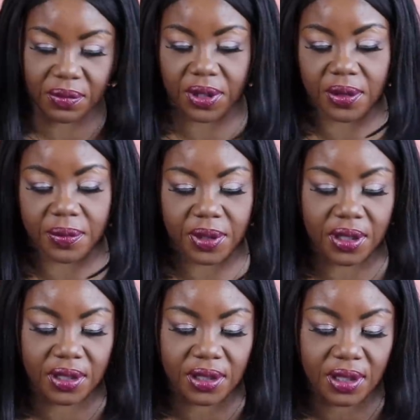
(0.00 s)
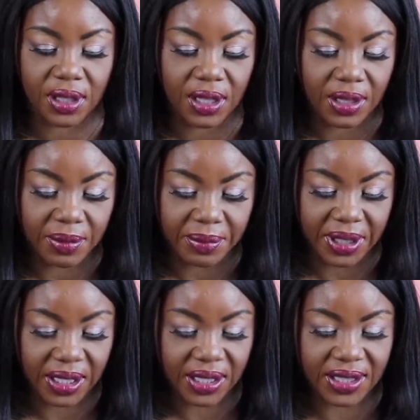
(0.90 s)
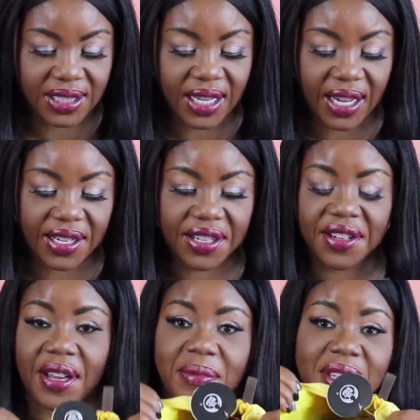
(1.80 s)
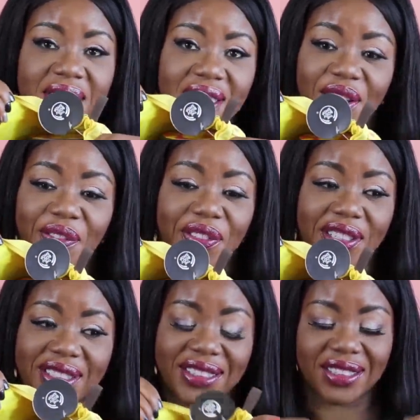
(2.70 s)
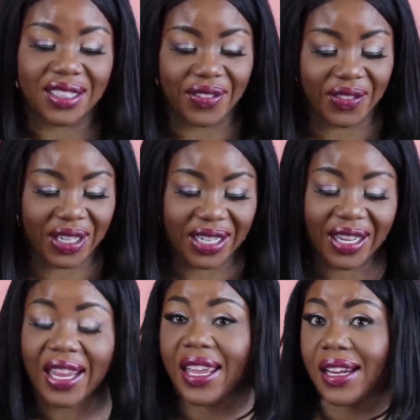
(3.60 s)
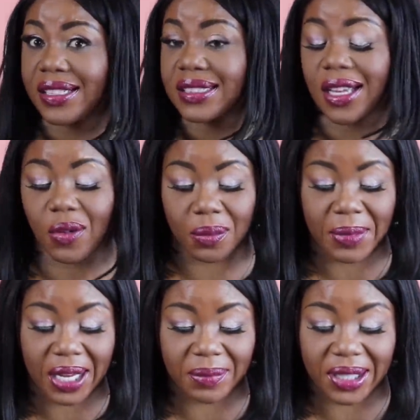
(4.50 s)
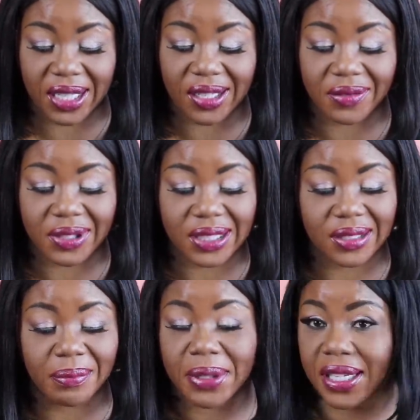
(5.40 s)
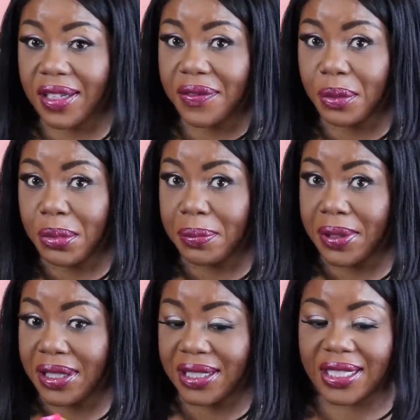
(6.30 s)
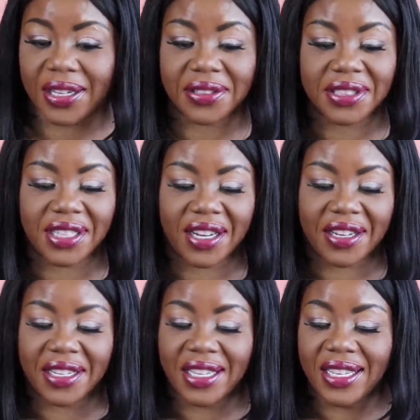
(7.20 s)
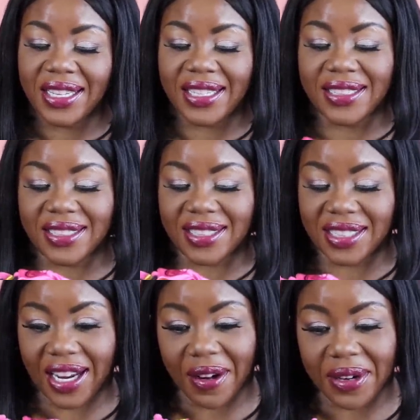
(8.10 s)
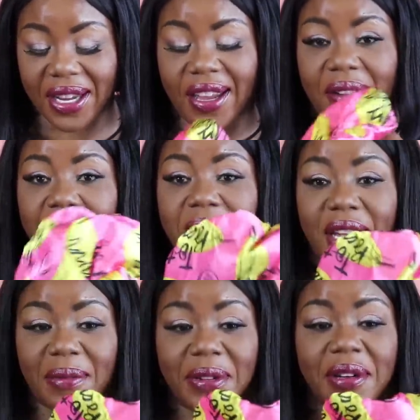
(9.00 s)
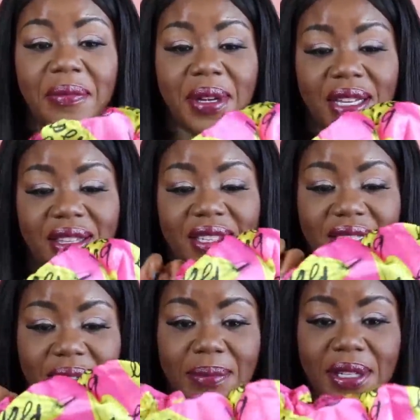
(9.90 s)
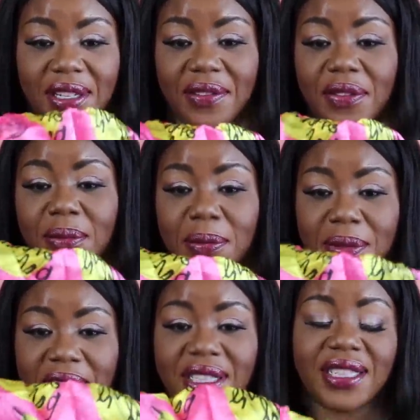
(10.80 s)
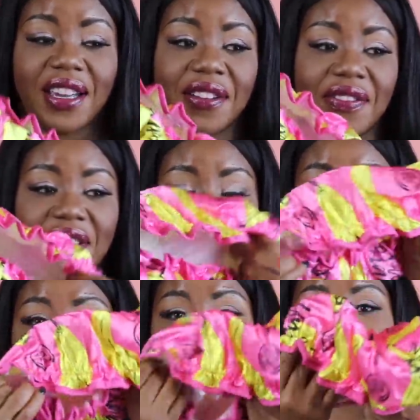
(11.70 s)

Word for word: what it was but inside of here, I mean, it's just full of stuff. And I had, I saw what made me get it was the bonnet from my bonnet talk shop. It's a shower cap, but I'm going to make this a bunny from a bunny top video.